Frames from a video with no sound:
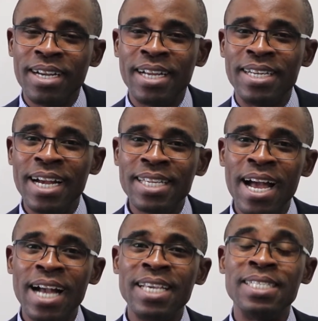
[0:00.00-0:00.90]
And that
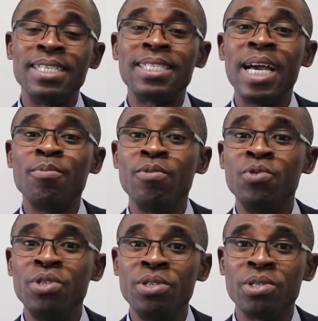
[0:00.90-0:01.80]
ark is a type of
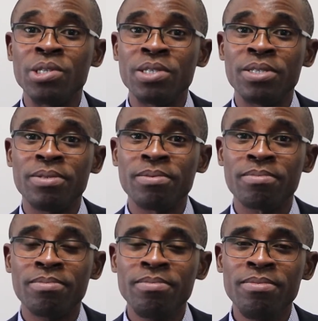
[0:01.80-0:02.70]
Jesus.
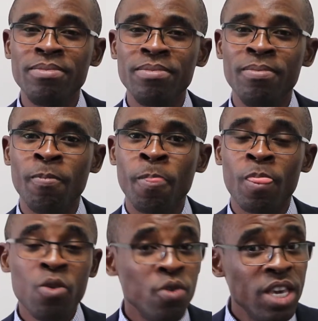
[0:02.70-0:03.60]

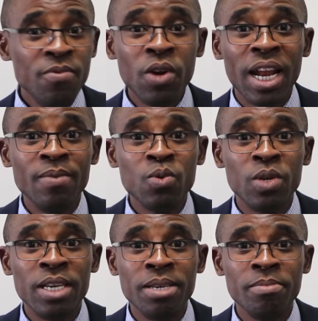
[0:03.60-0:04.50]
You give your life to
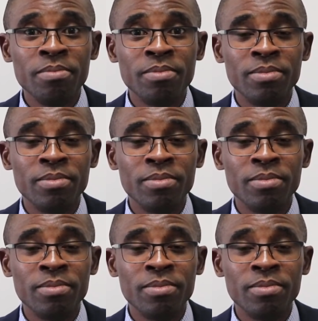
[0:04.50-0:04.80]
him,